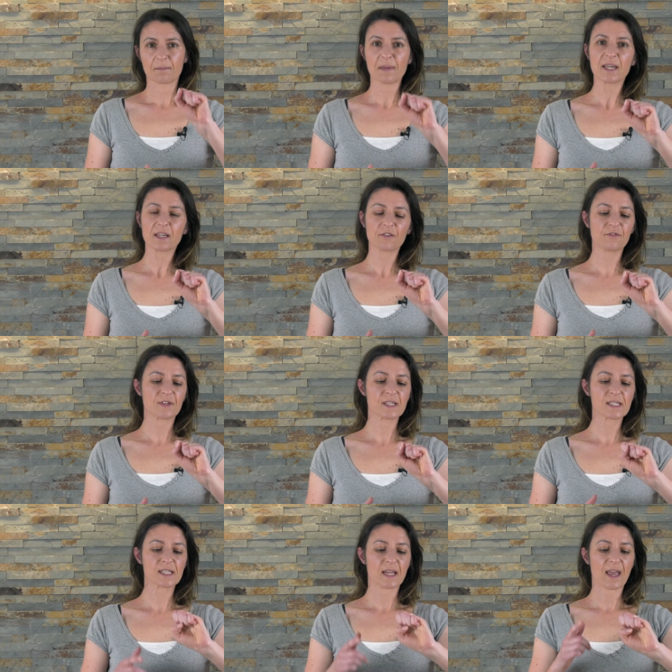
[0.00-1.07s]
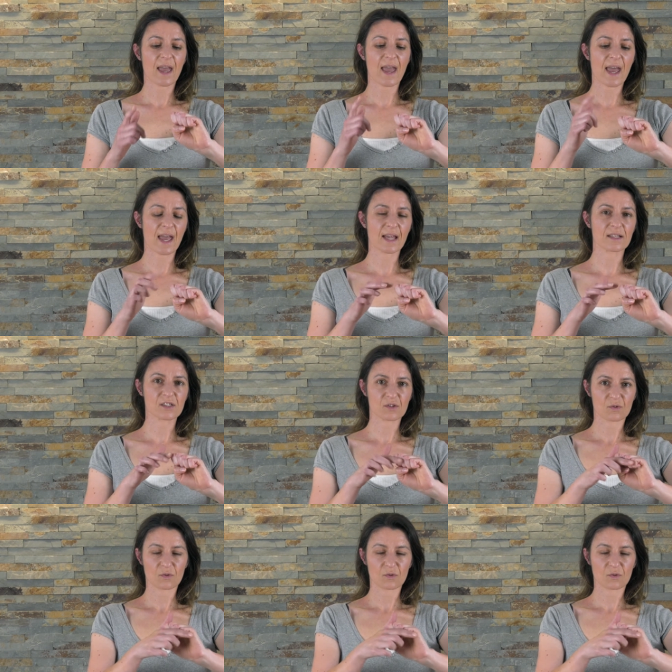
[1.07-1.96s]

make a fist, and